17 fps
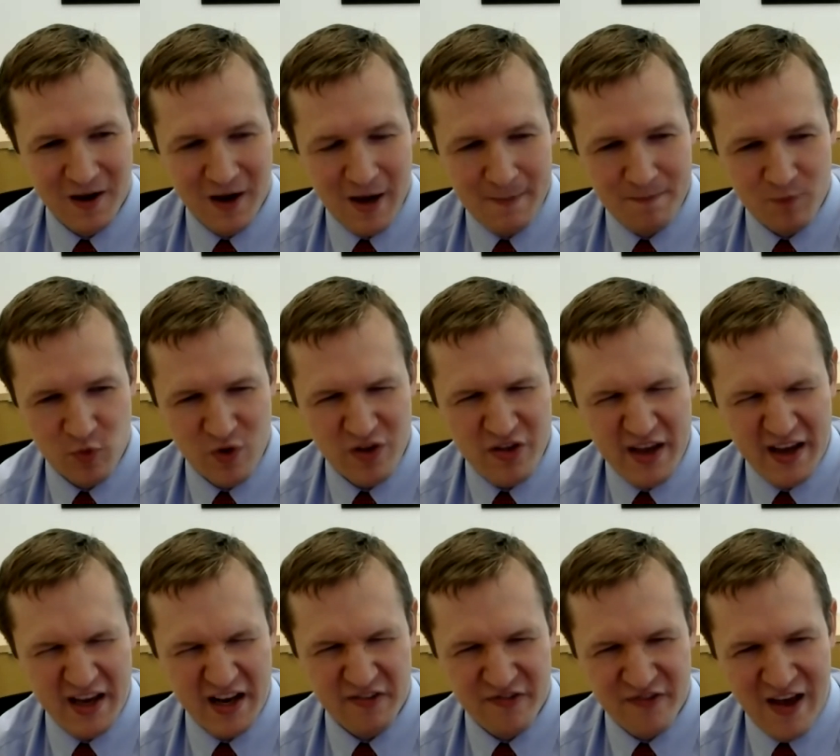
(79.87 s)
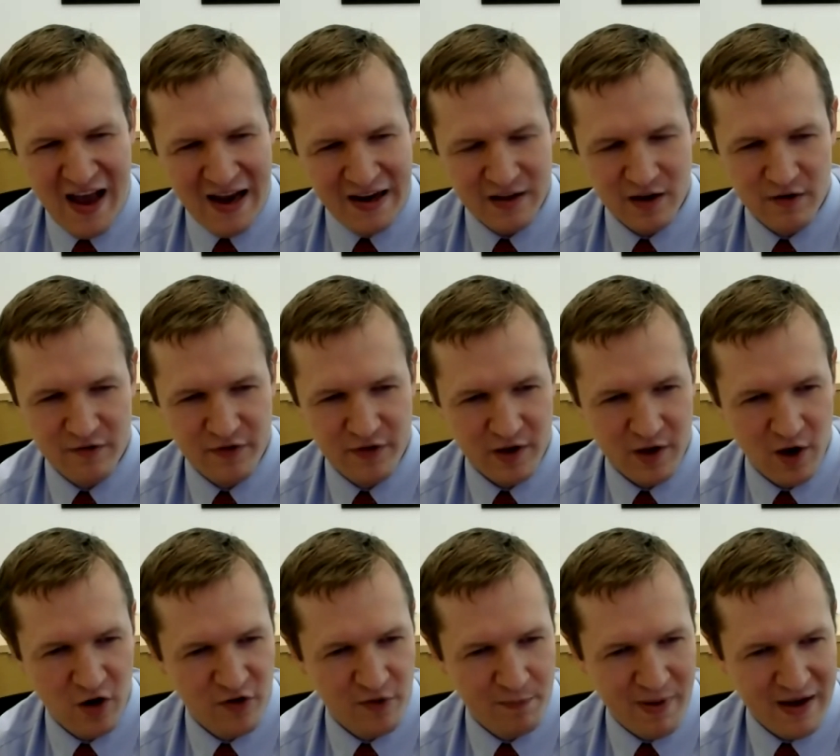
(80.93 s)
um, we think, an effect of the
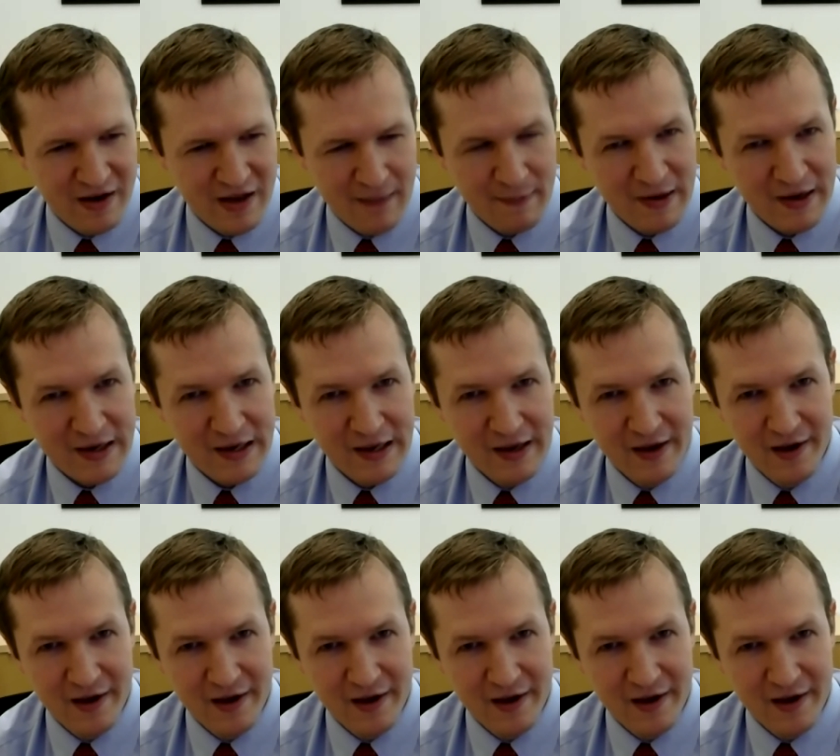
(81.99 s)
COVID pandemic